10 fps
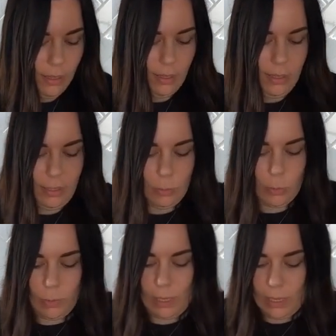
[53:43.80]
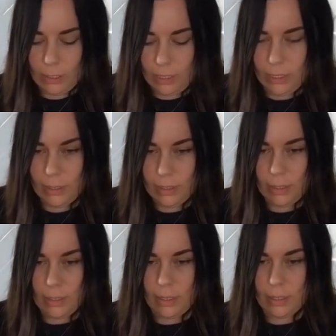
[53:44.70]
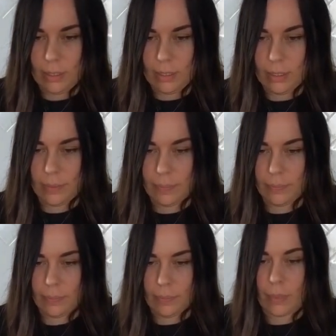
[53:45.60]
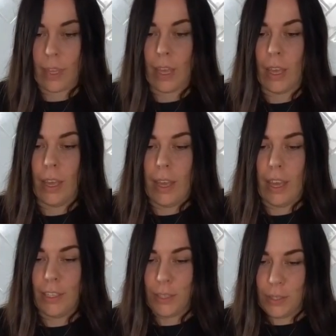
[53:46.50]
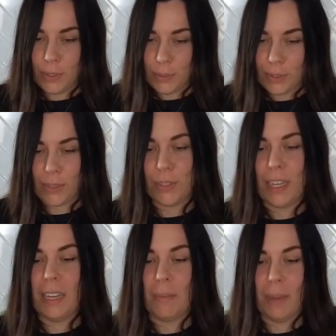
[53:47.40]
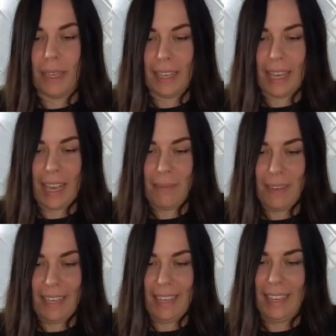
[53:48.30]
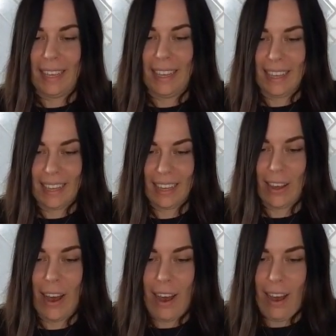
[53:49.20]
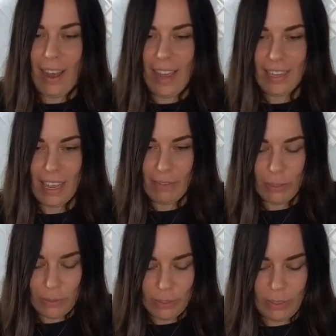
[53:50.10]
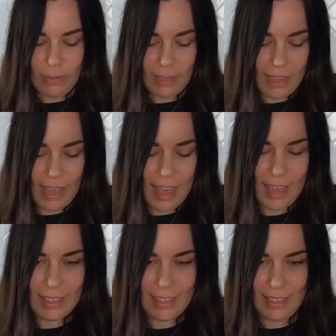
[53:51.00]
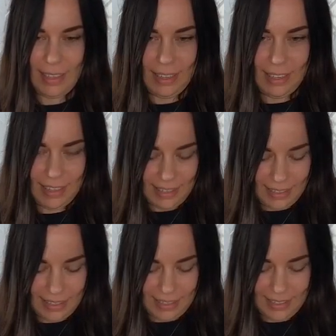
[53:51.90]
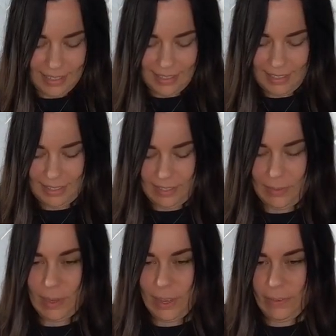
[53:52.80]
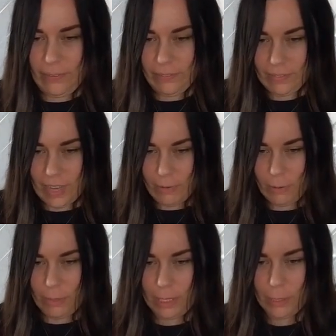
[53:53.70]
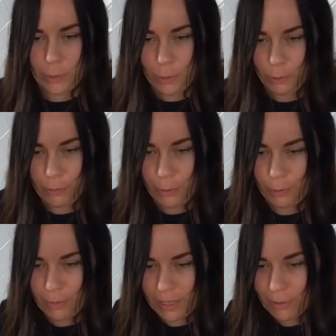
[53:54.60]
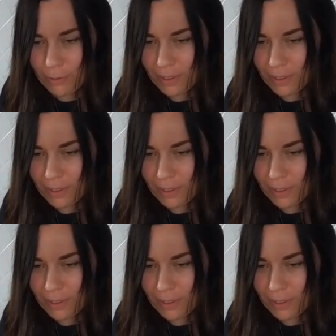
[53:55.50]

Some cool earrings and things. And you do stream like gaming. And you have a YouTube. Excellent. Well, everyone go follow Viv.